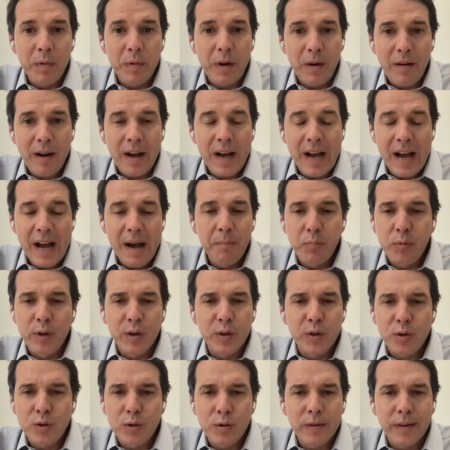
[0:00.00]
Now, I'm
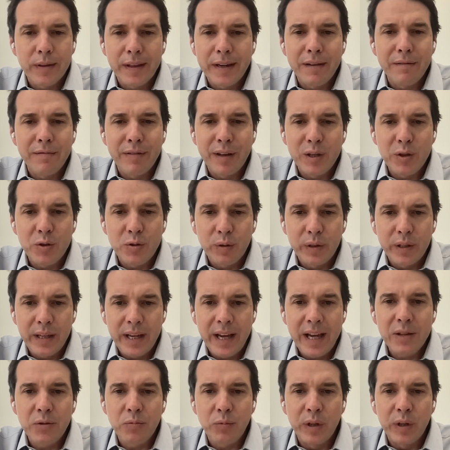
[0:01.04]
pretty sure that eventually,
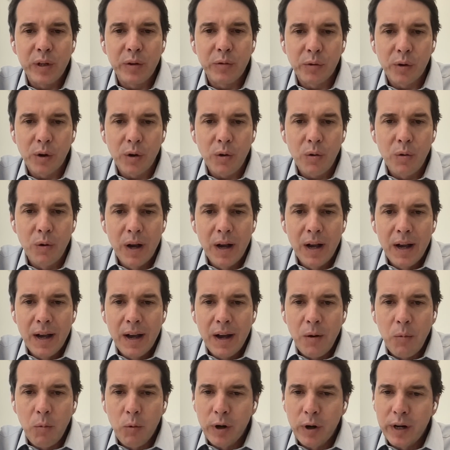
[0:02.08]
as we grow,
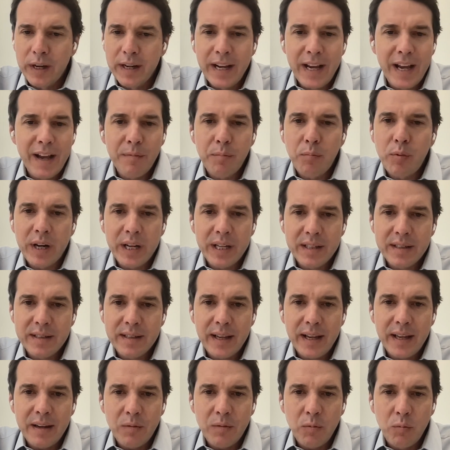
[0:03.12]
we're going to have brands
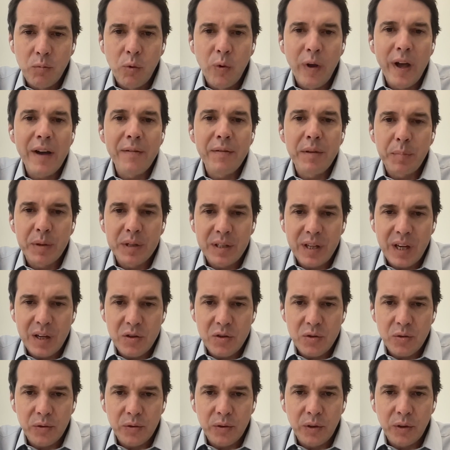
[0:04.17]
that will have the
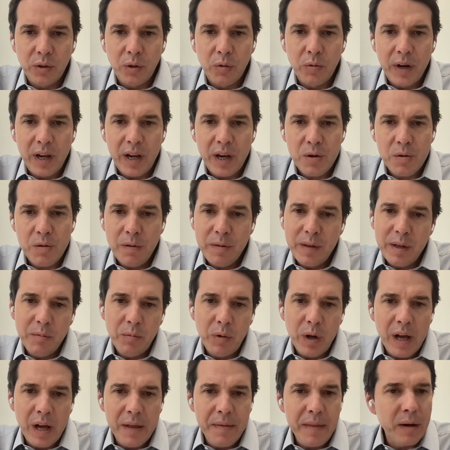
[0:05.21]
potential to go national,
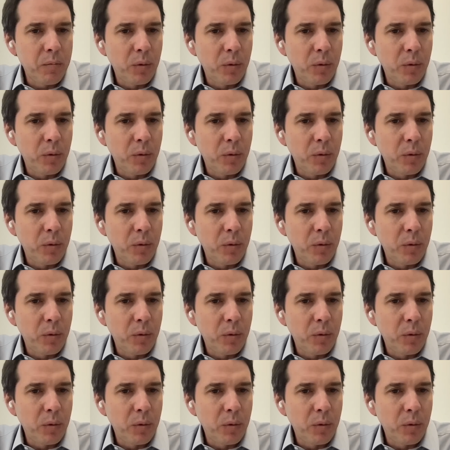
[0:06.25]
and